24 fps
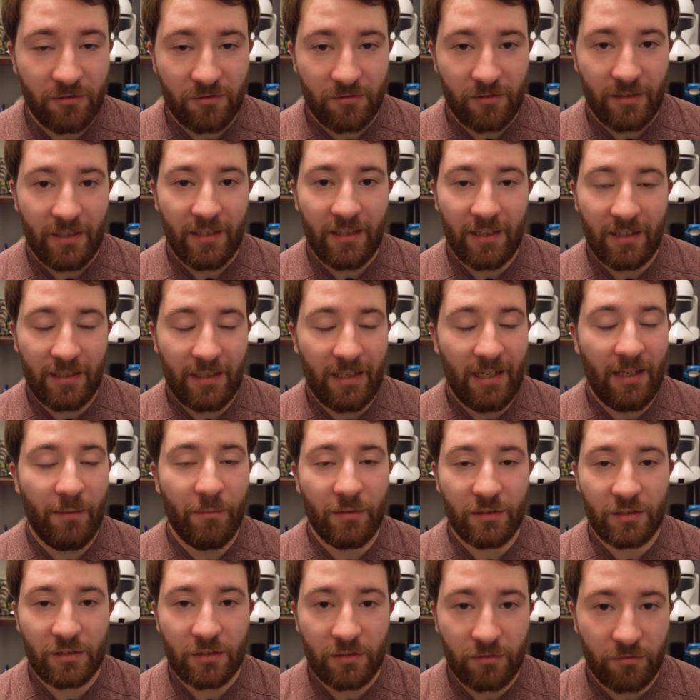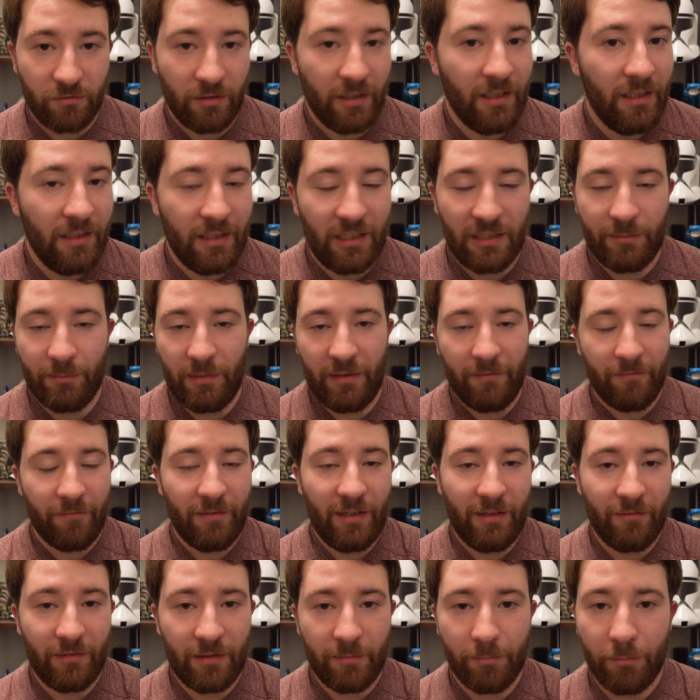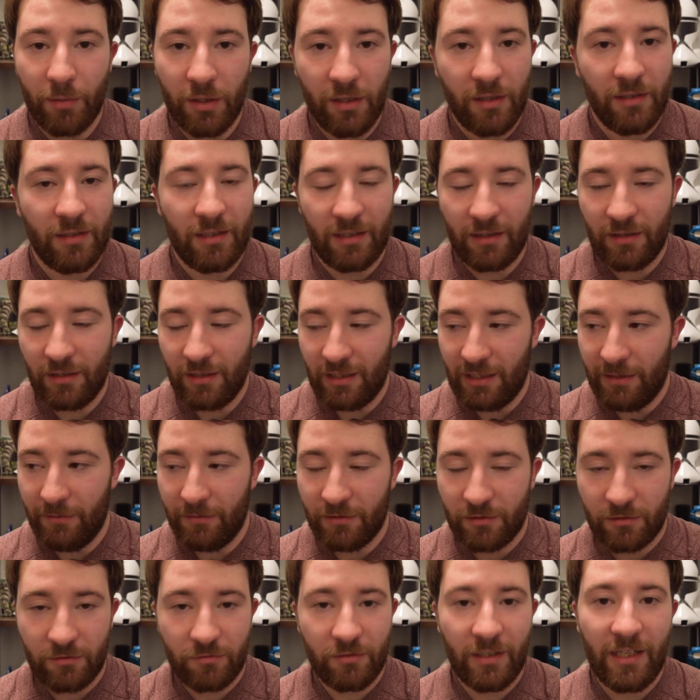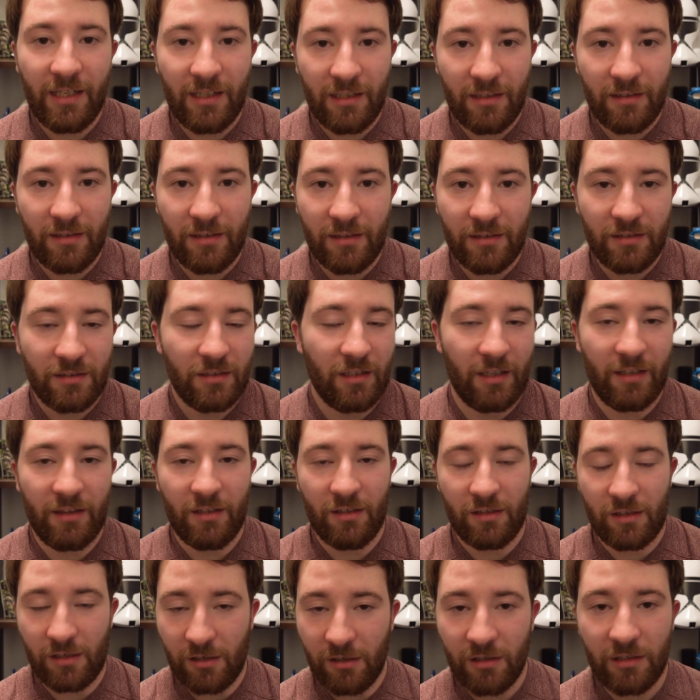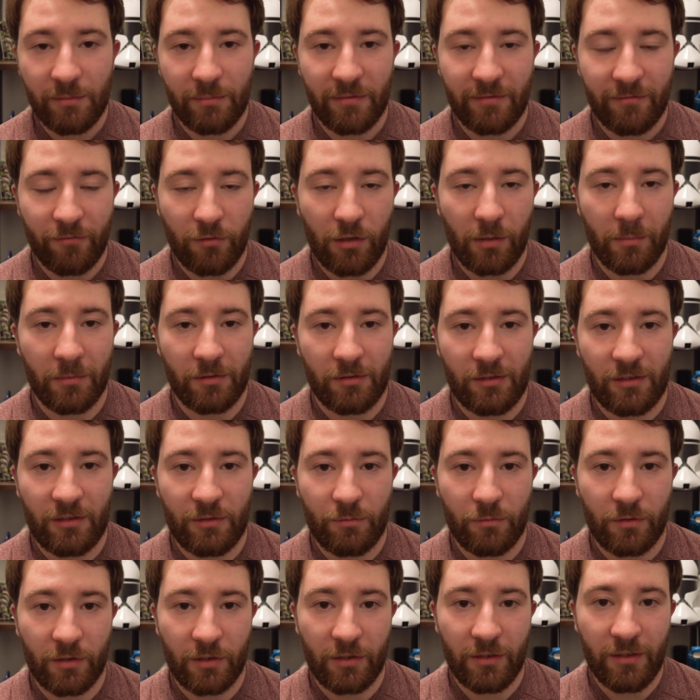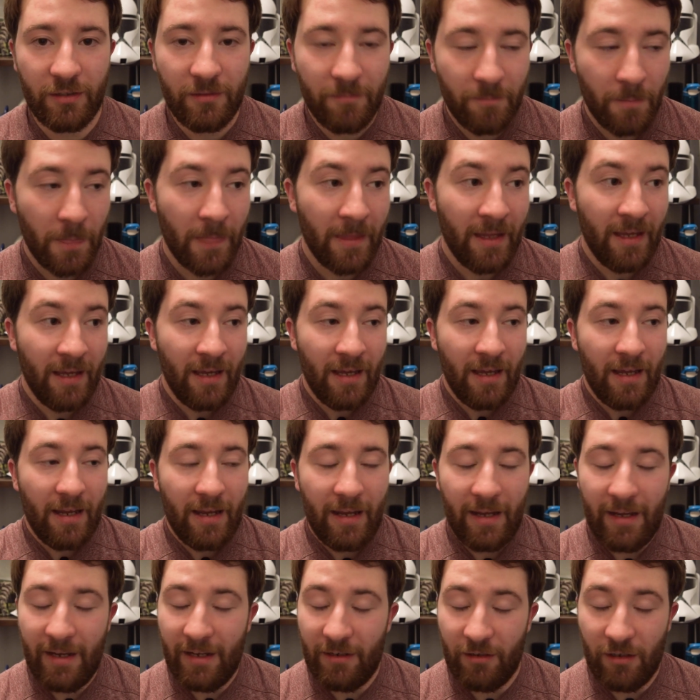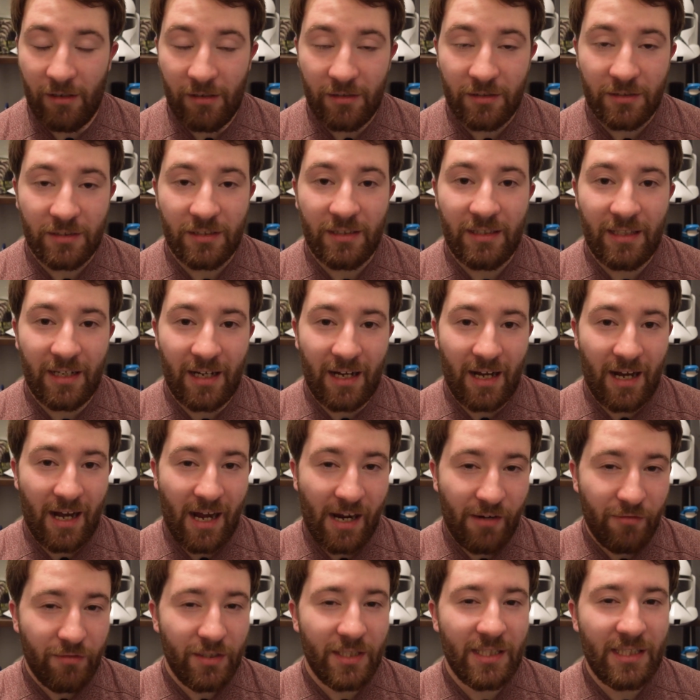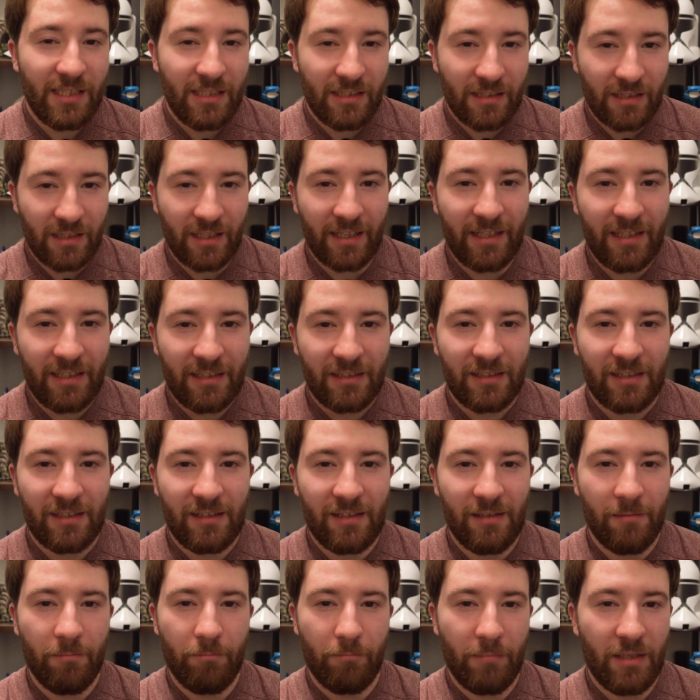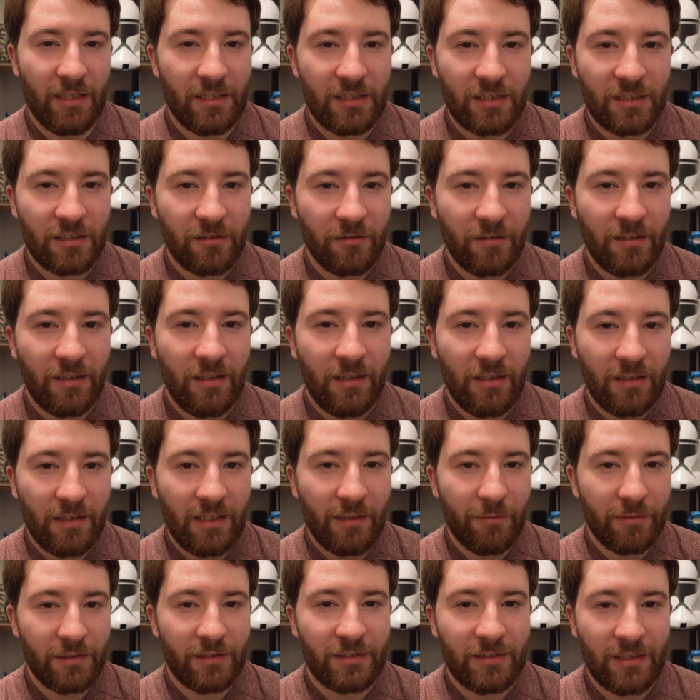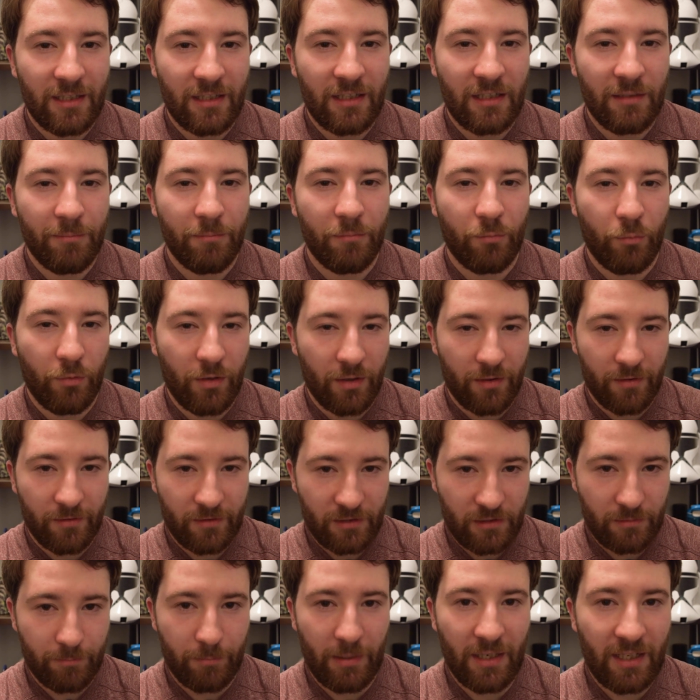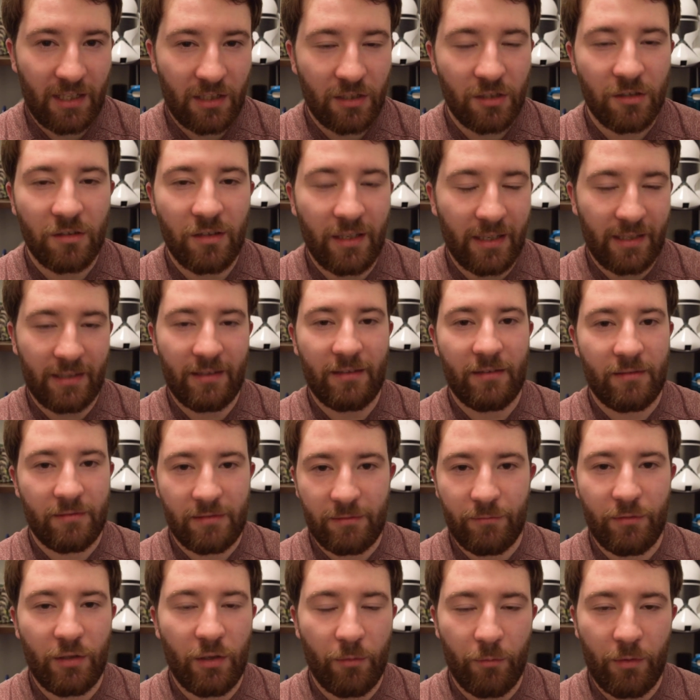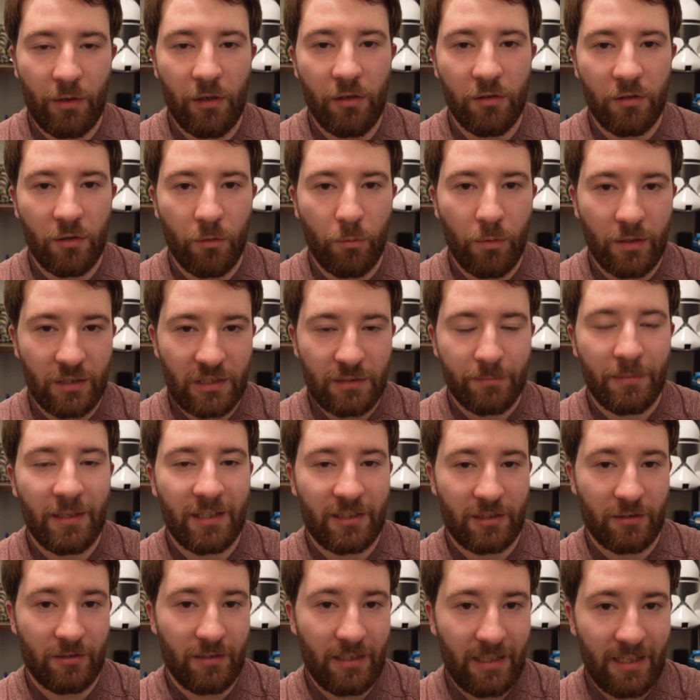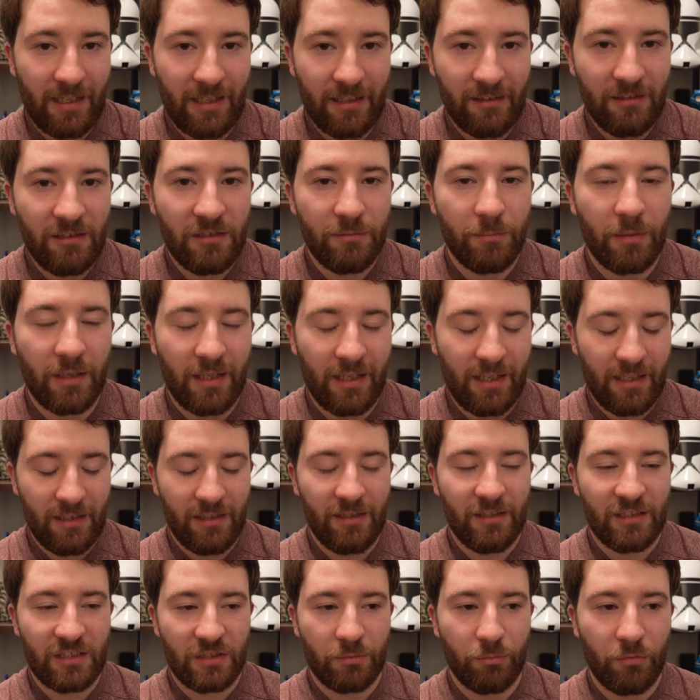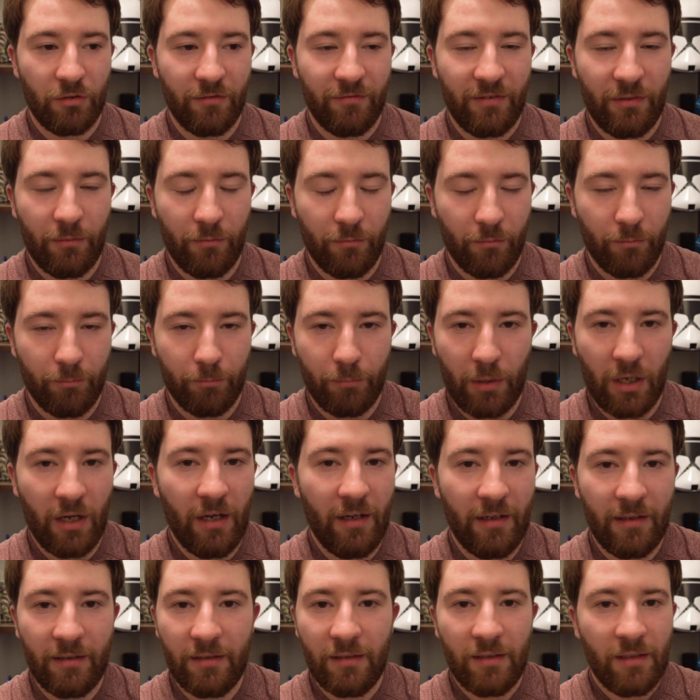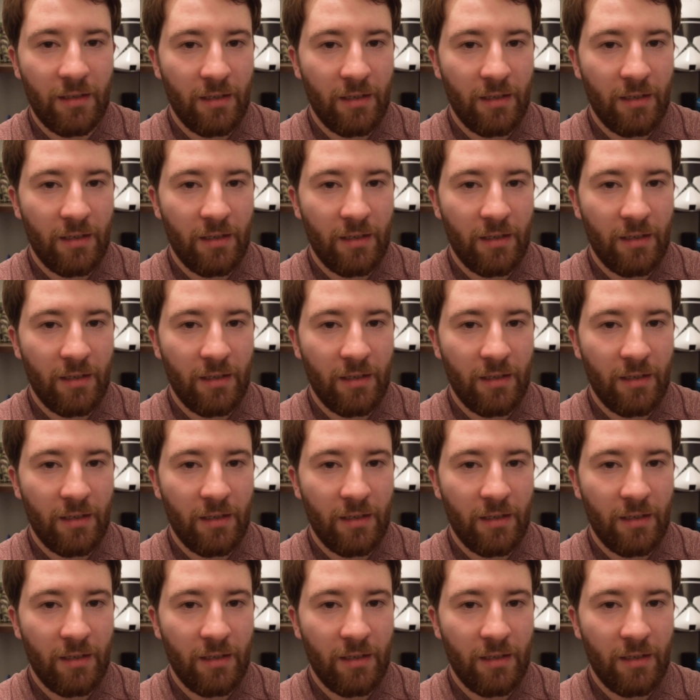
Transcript: Craig, again, was great. He's my favorite Bond. I thought he was great in this. I thought all the performances were good. And honestly, I really liked the mystery that was set up with Spectre. Like, we all know what Spectre is, but in this movie, Bond